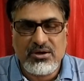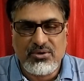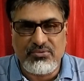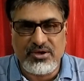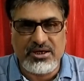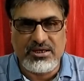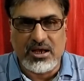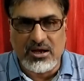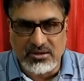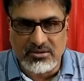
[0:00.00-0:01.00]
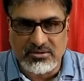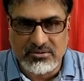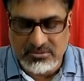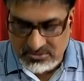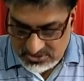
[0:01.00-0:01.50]
very young,
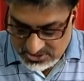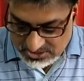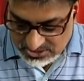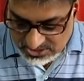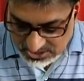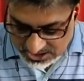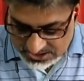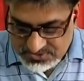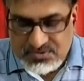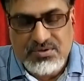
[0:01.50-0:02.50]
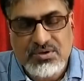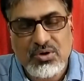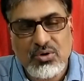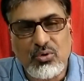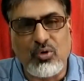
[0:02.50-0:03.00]
lies
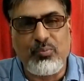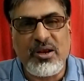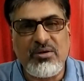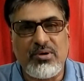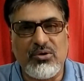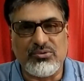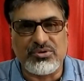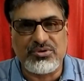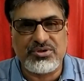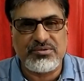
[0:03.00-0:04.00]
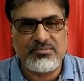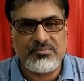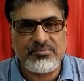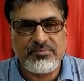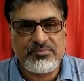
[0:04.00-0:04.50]
open-mouthed.
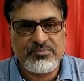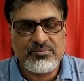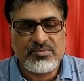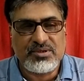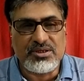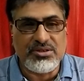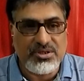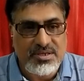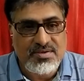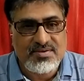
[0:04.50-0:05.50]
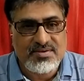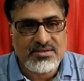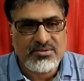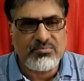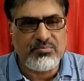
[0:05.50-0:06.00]
In this
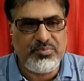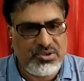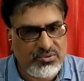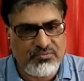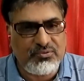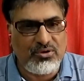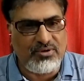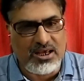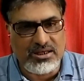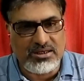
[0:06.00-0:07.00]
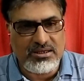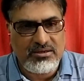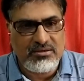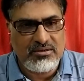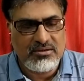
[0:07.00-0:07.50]
beautiful valley,
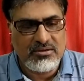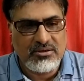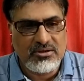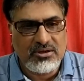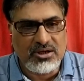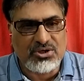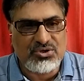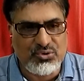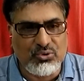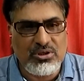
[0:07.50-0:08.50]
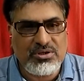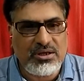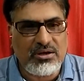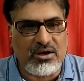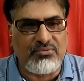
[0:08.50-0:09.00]
a
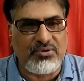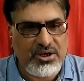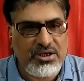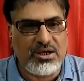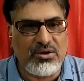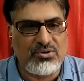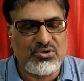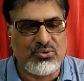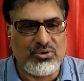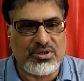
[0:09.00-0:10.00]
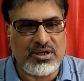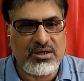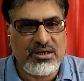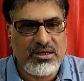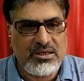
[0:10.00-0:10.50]
very young soldier
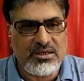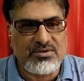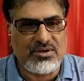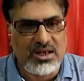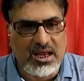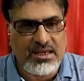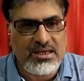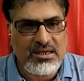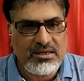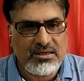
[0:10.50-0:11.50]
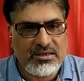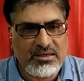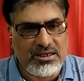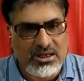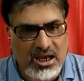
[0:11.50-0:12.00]
is lying.
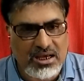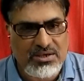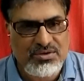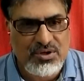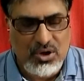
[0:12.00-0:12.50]
He lies